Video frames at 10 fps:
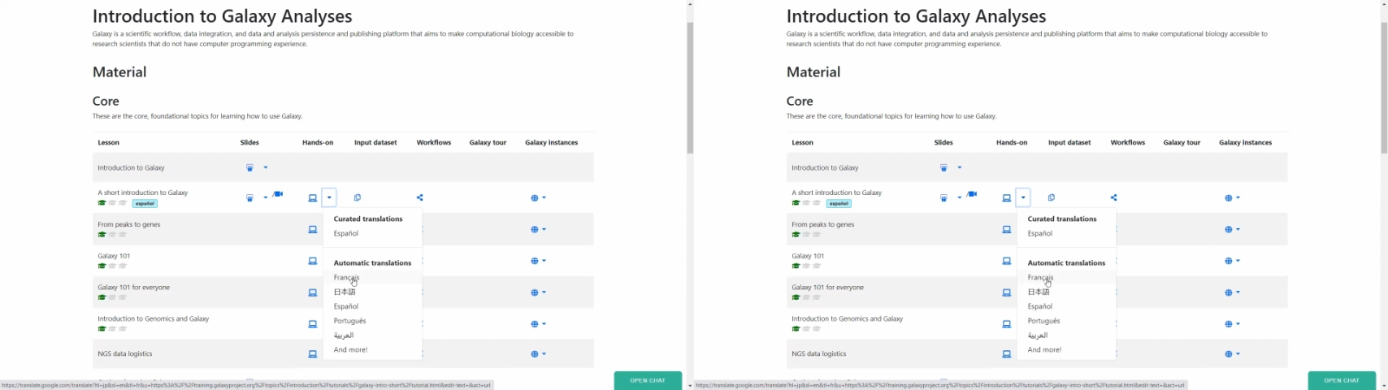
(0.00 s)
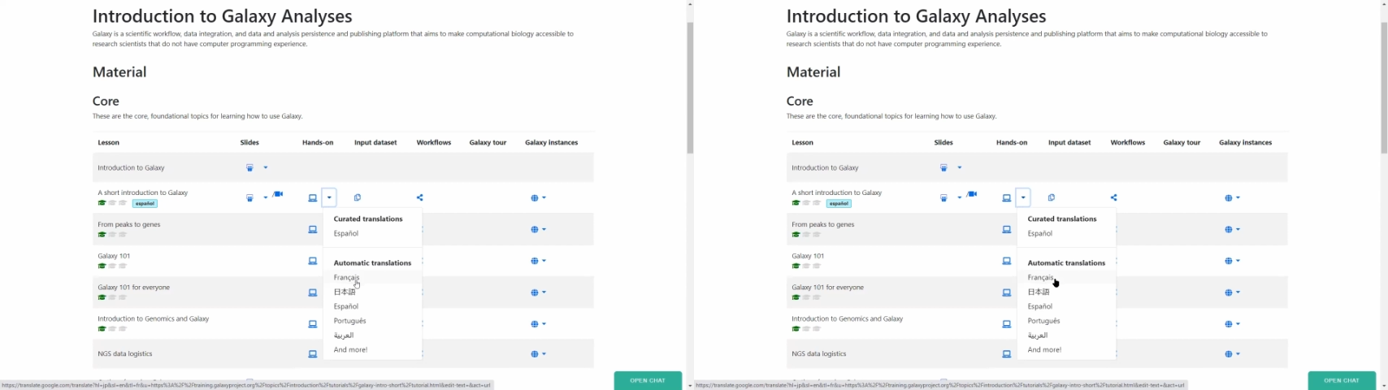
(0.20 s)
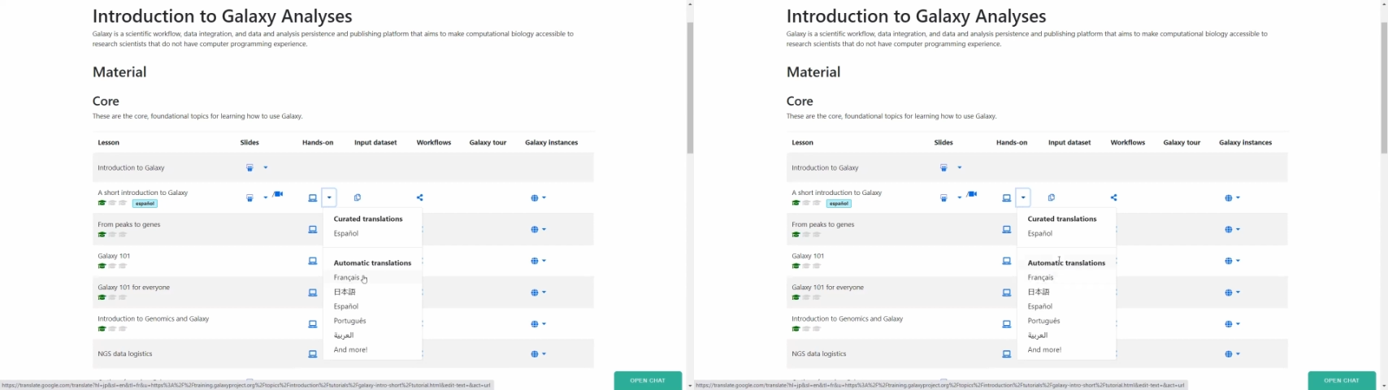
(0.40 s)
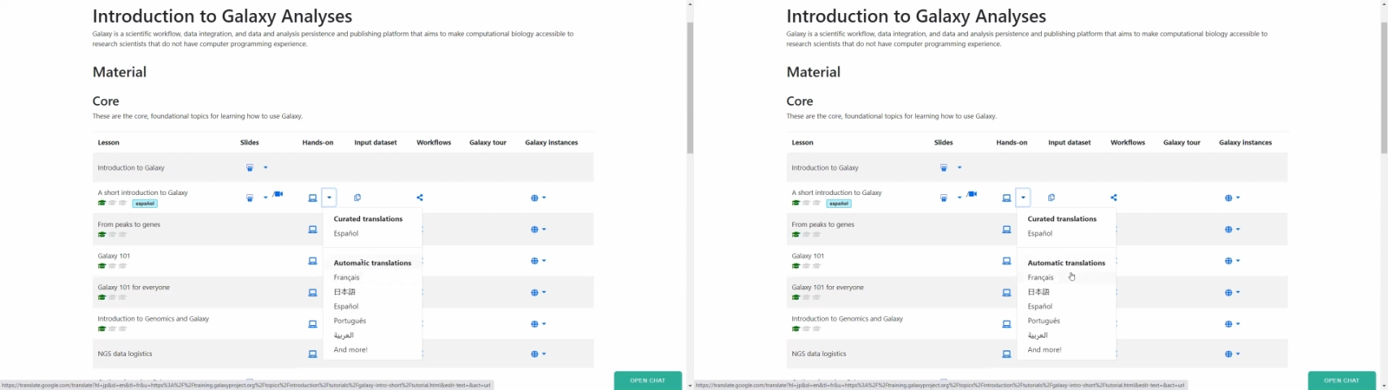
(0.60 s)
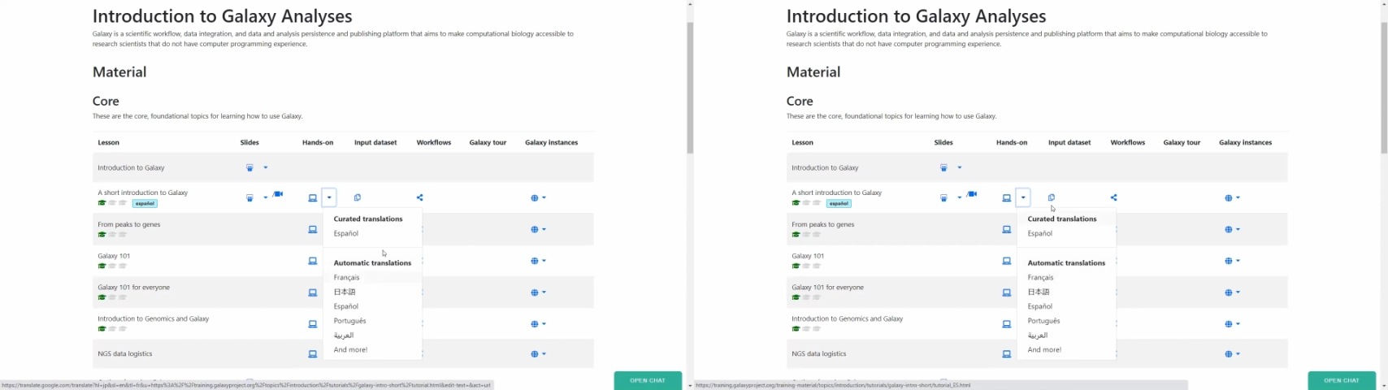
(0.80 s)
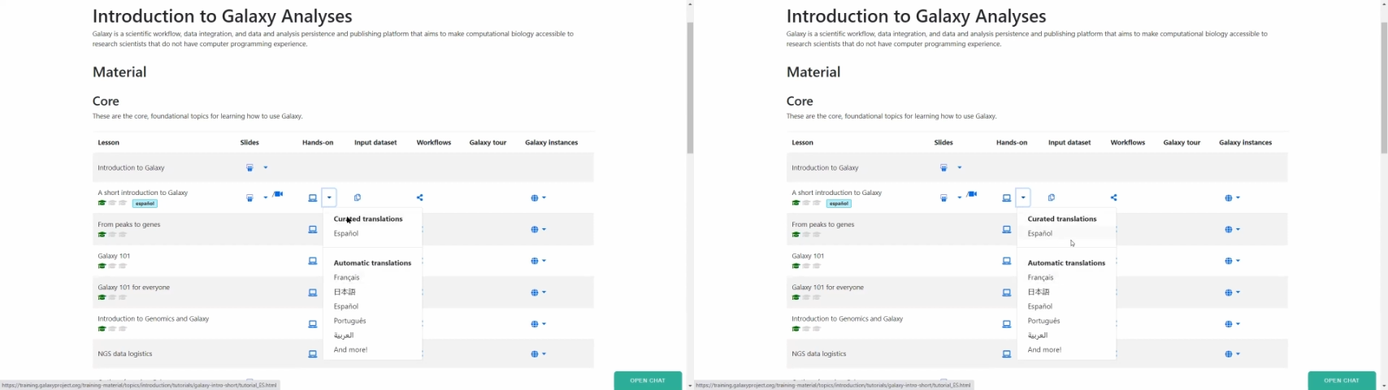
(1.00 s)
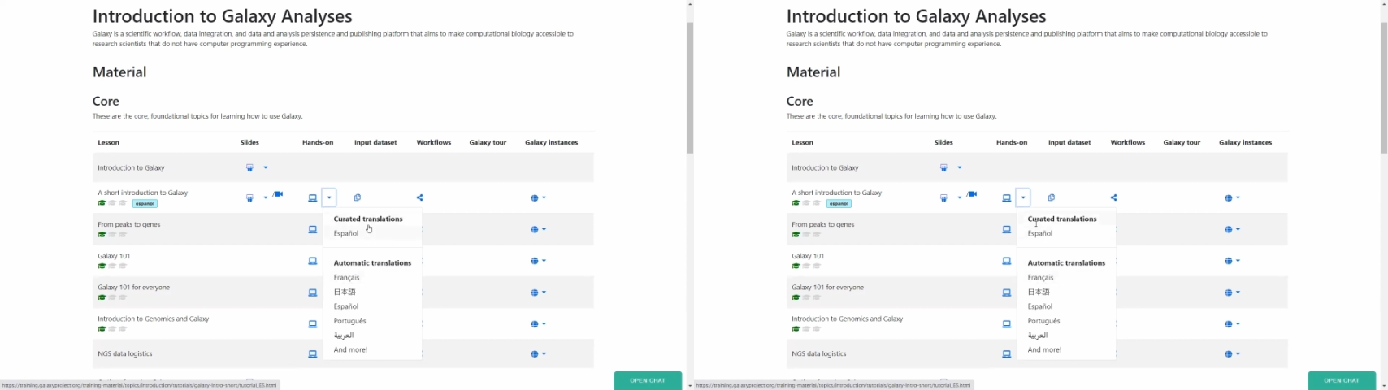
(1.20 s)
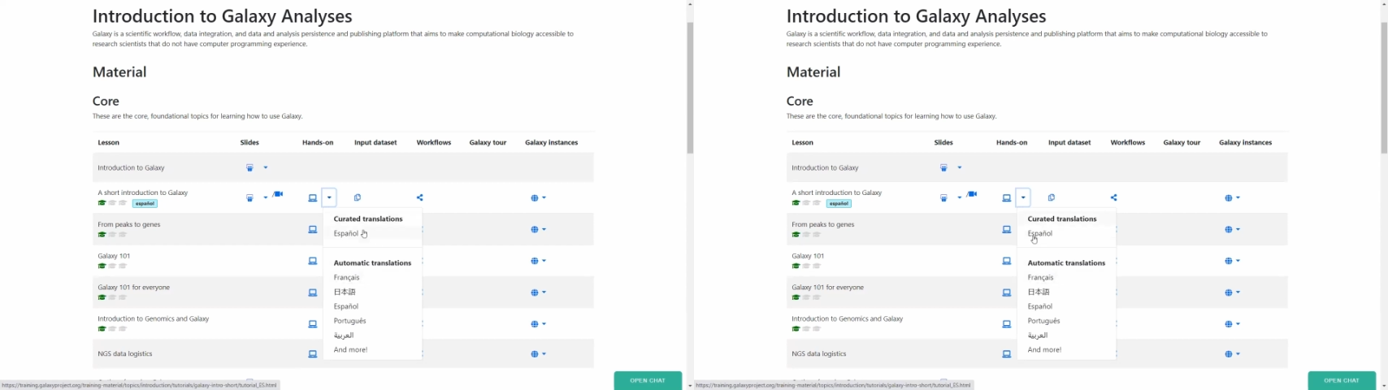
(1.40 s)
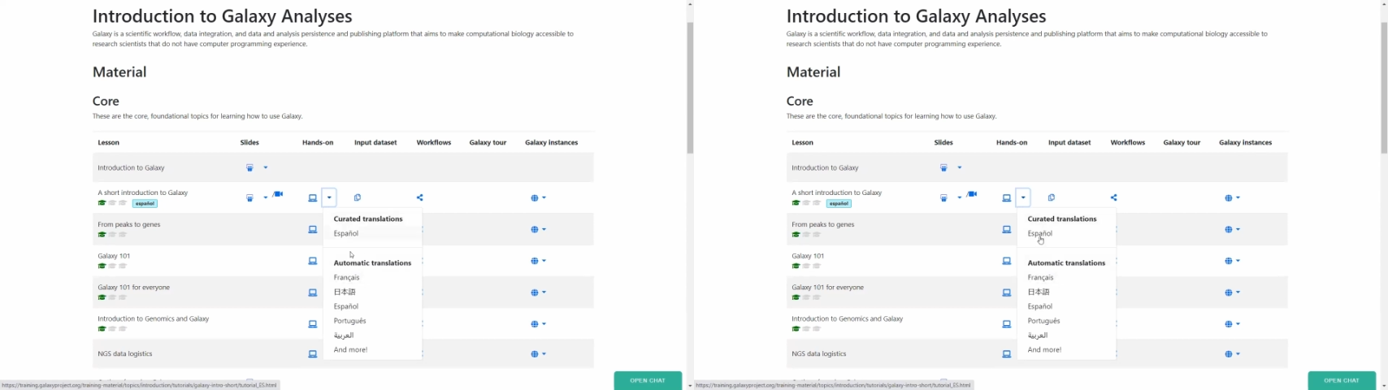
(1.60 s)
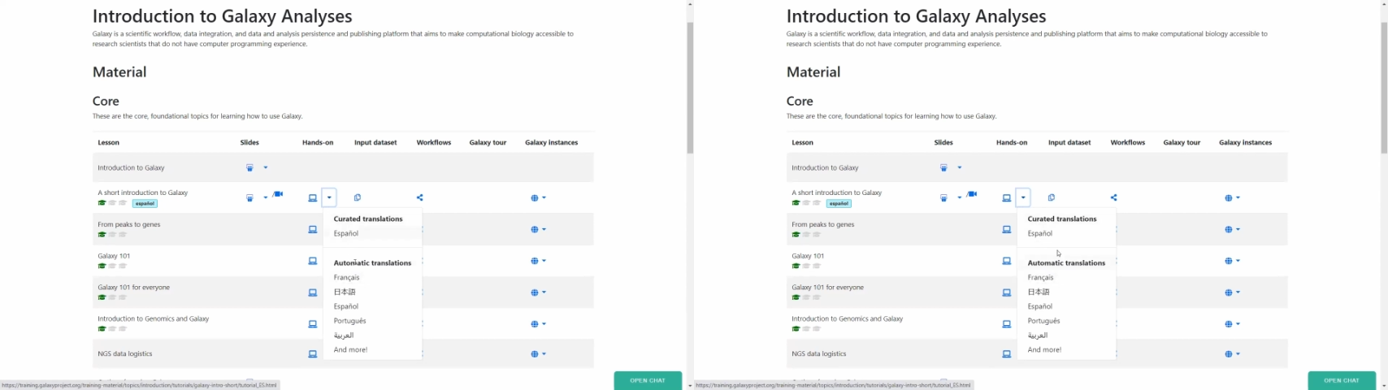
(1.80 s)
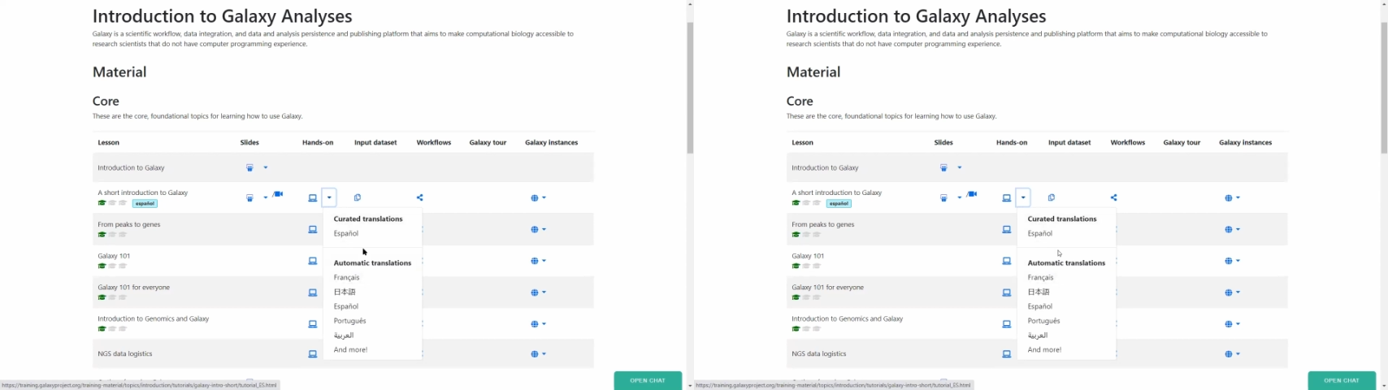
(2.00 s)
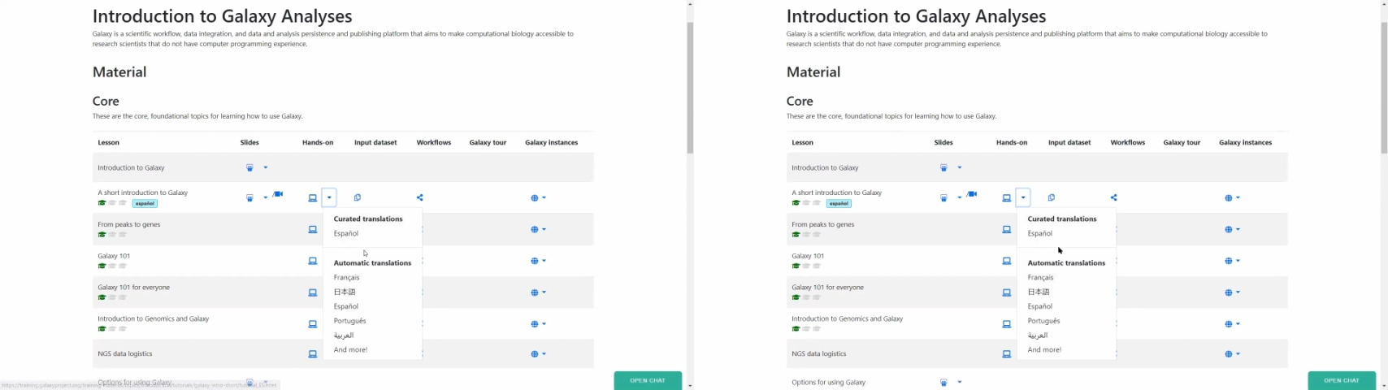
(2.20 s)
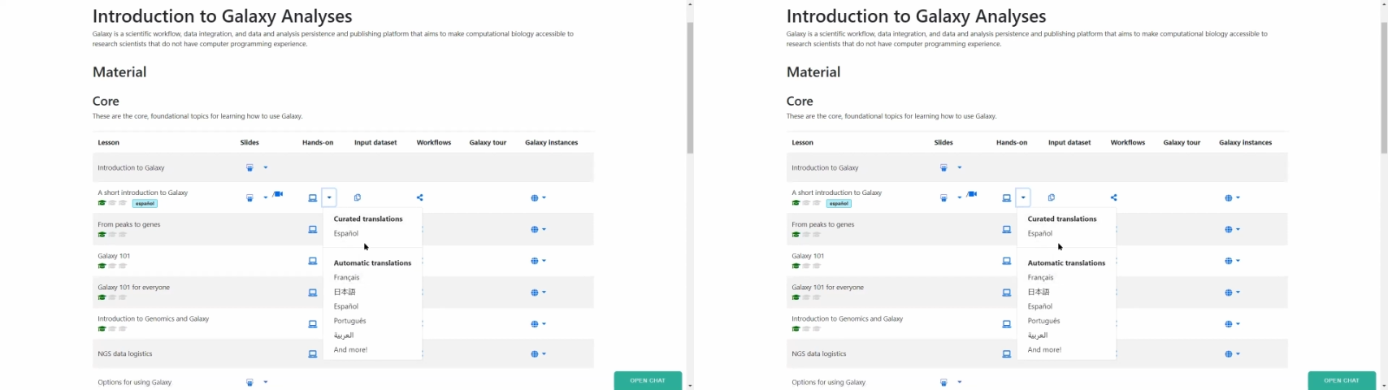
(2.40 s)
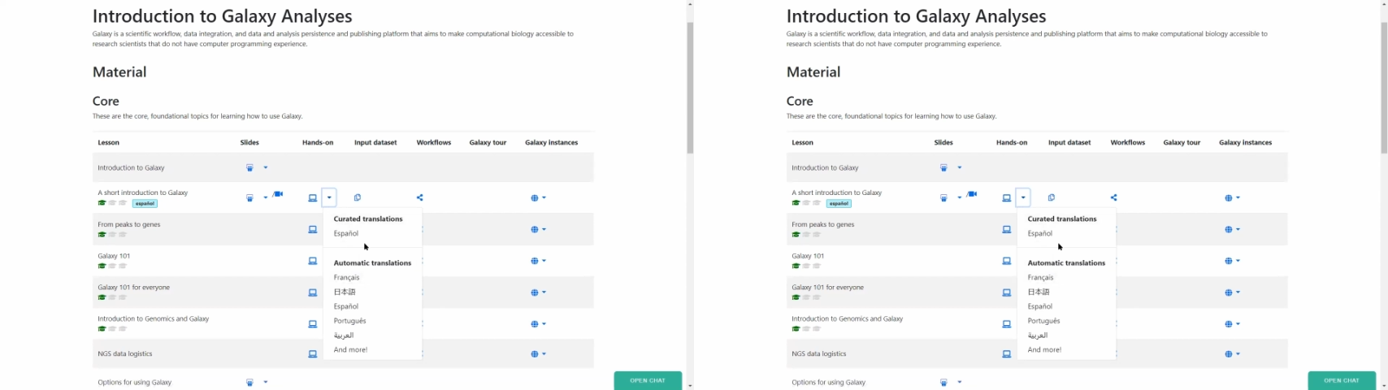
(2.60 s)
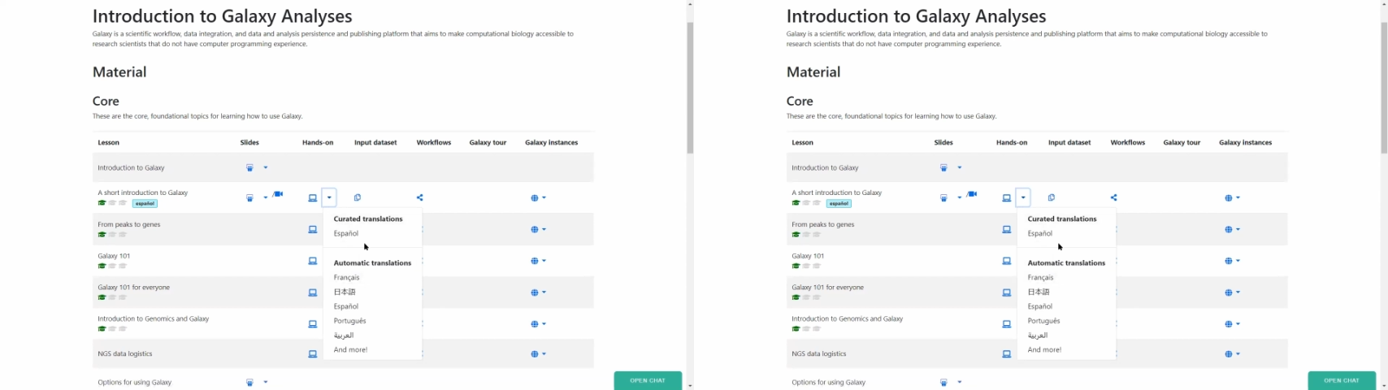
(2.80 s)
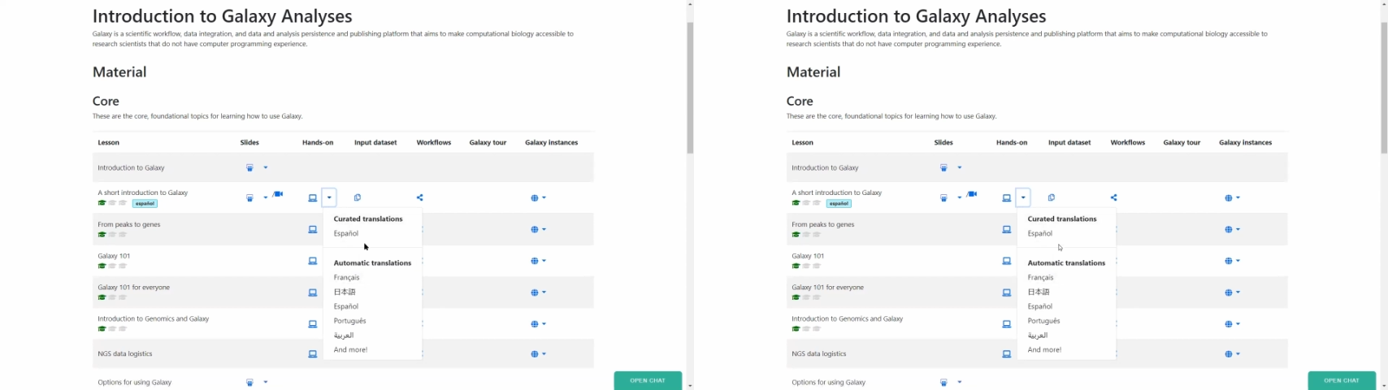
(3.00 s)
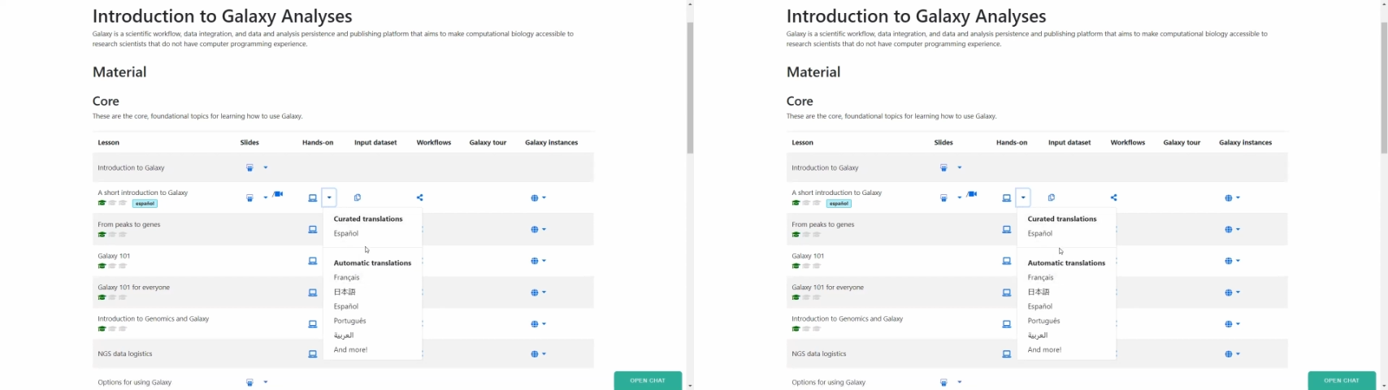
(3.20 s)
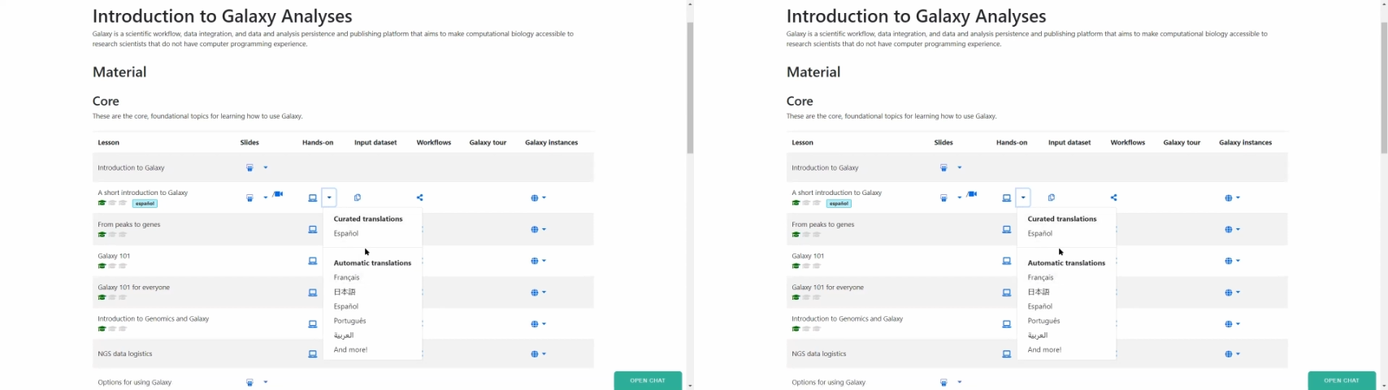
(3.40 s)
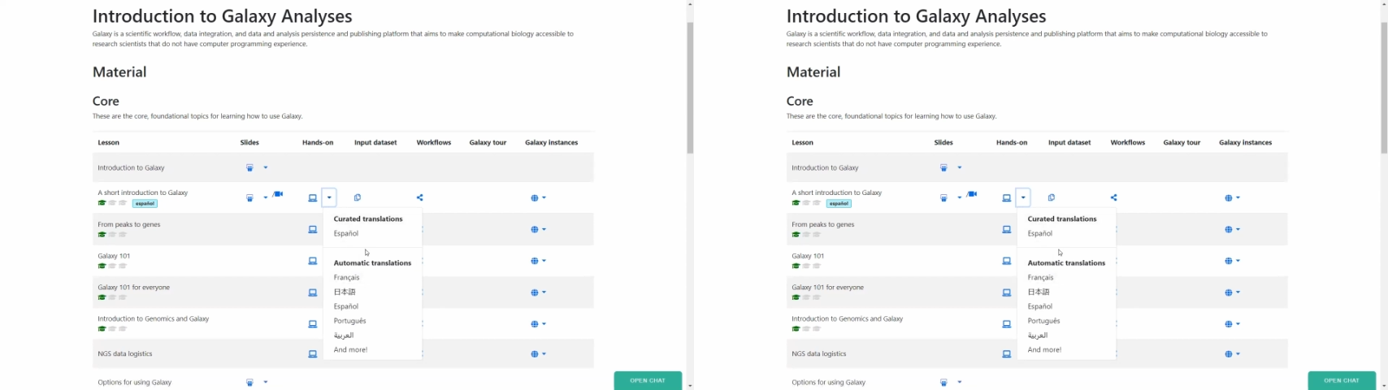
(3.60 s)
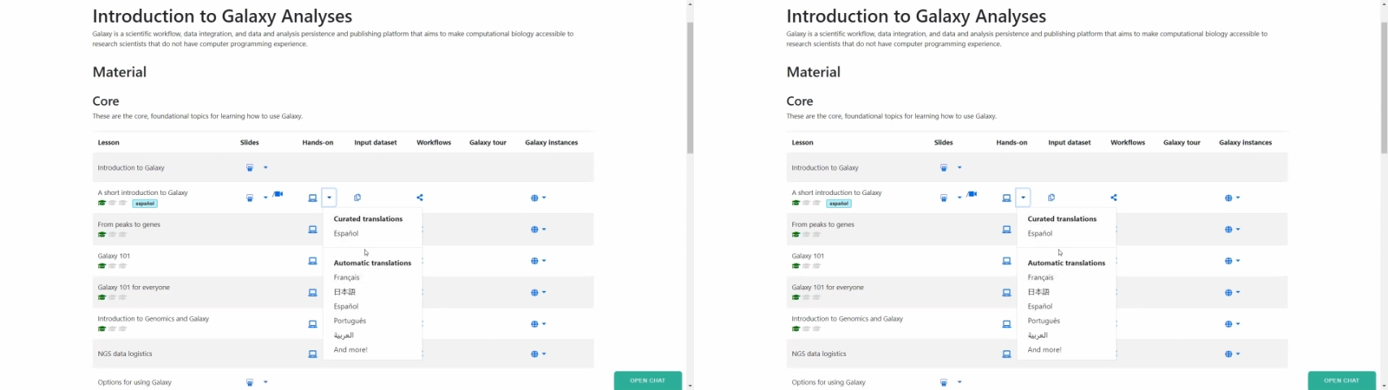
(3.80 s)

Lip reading: Nobody's mouth can be seen.